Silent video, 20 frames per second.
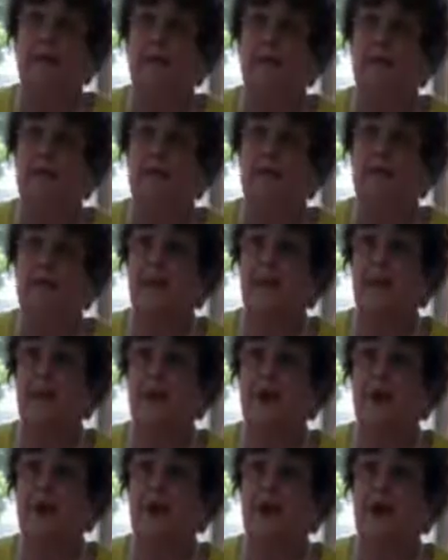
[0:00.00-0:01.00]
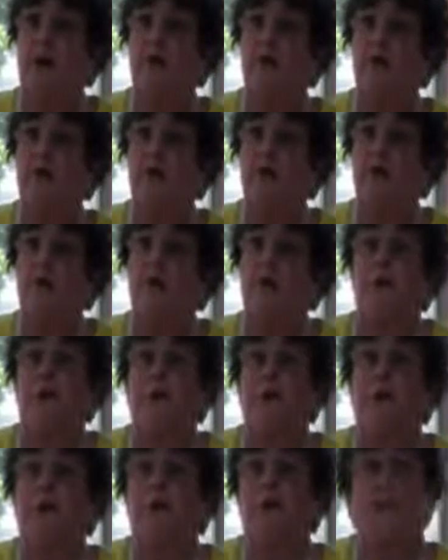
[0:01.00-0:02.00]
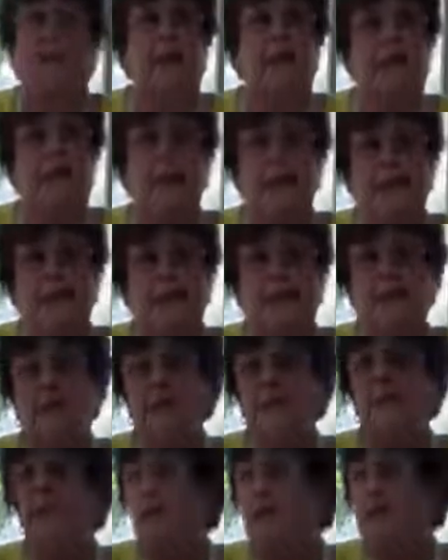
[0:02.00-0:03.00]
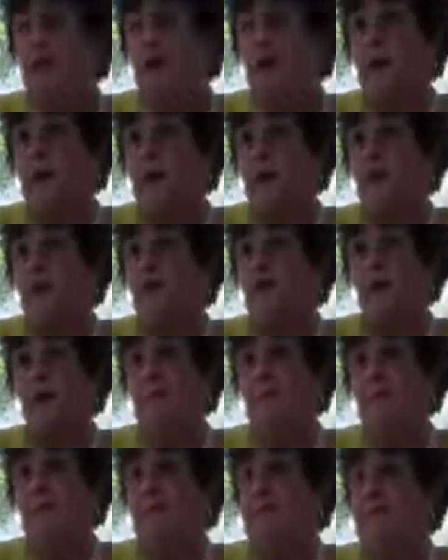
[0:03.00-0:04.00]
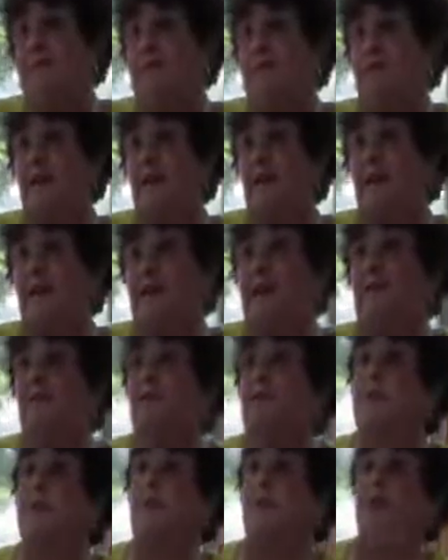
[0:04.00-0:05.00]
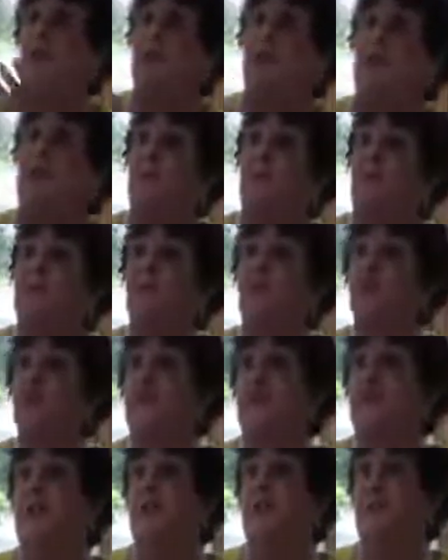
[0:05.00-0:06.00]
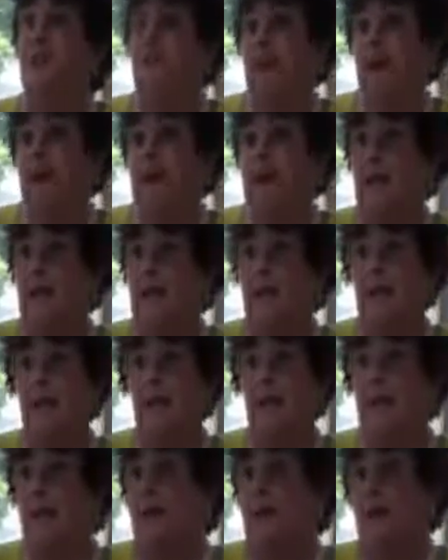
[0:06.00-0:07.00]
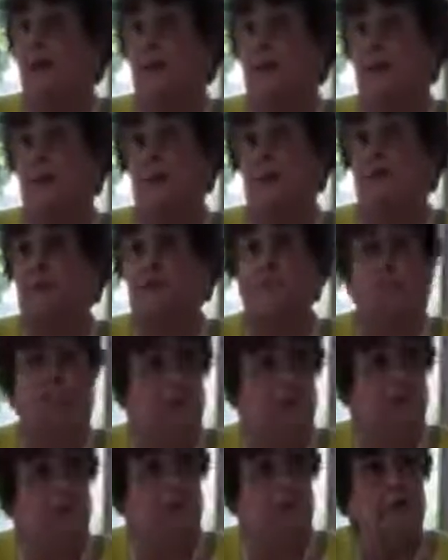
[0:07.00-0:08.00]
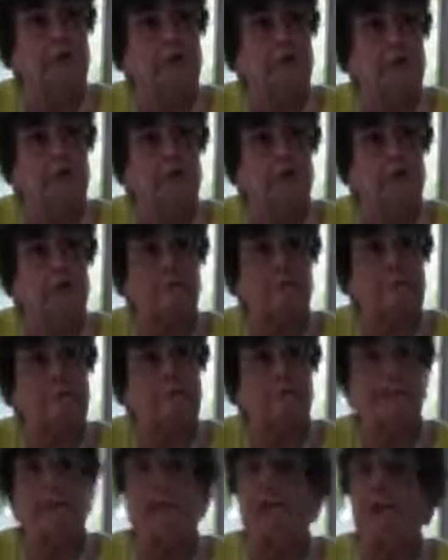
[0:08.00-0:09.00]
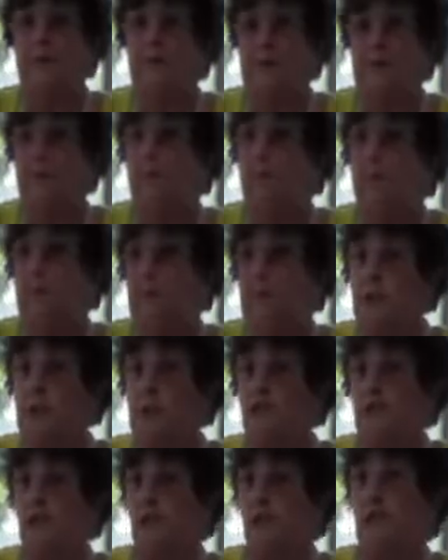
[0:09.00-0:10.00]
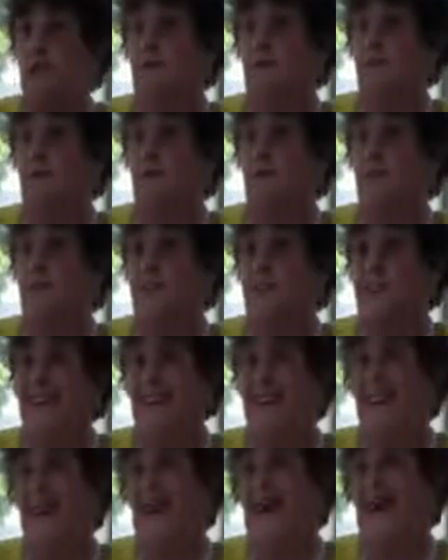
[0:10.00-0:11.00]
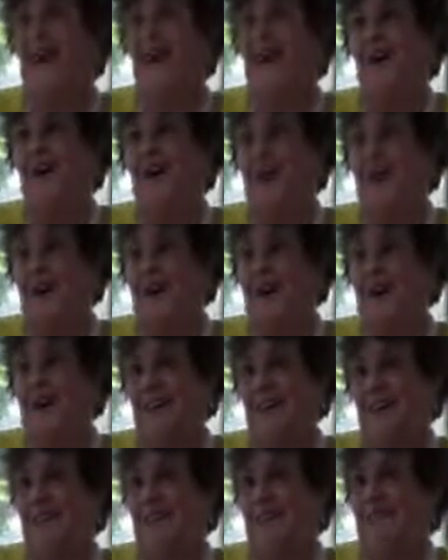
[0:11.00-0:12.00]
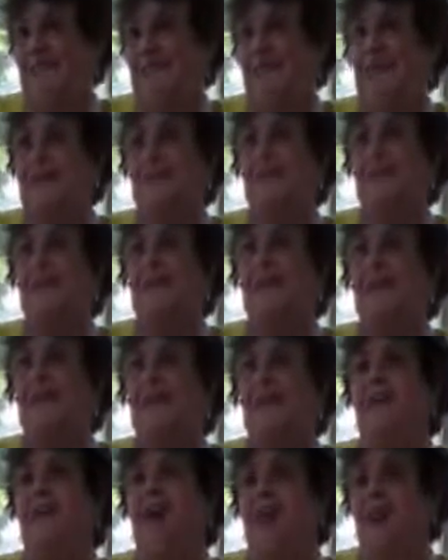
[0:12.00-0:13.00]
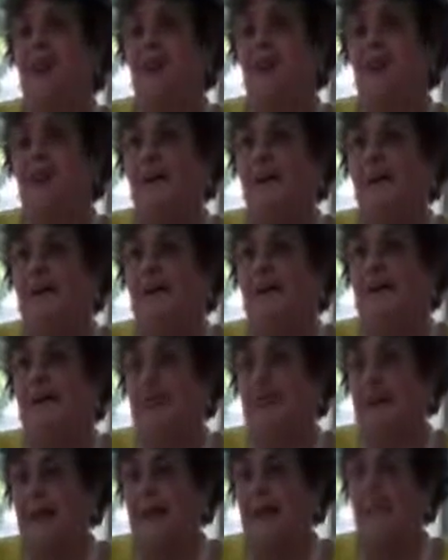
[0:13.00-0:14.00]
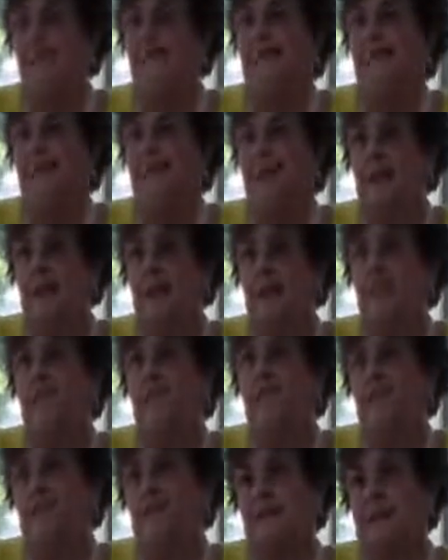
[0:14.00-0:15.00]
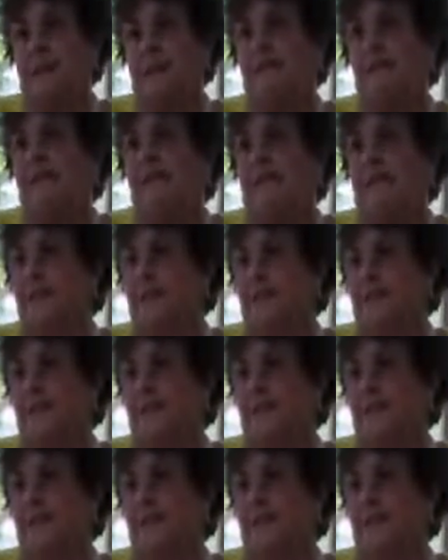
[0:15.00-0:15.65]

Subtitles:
to cut the sides off, what they did with all the remnants of it was just pitch it in the lake, and that was part of maybe the first pollution for our area, because there are layers and layers and layers and